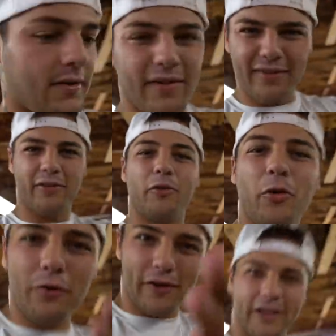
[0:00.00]
This is a
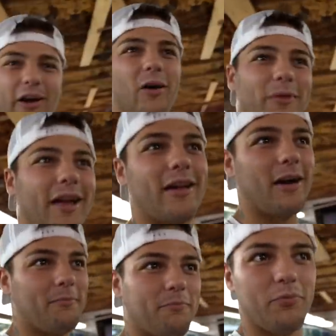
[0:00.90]
cool video.
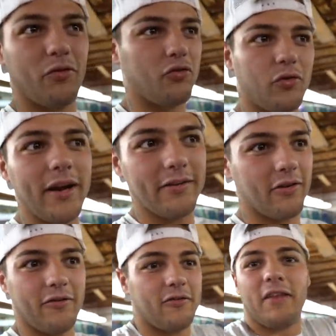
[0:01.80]
I'm straight
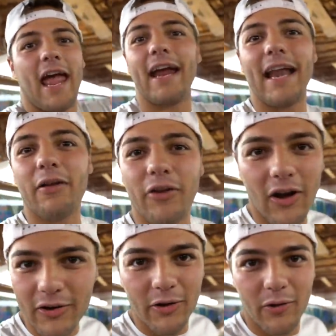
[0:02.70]
just hanging out
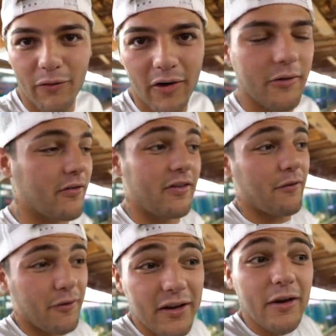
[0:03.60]
talking to you, Cuffaro. It's
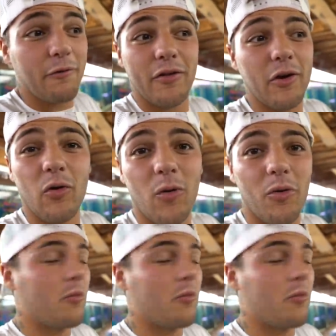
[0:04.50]
definitely different than normal.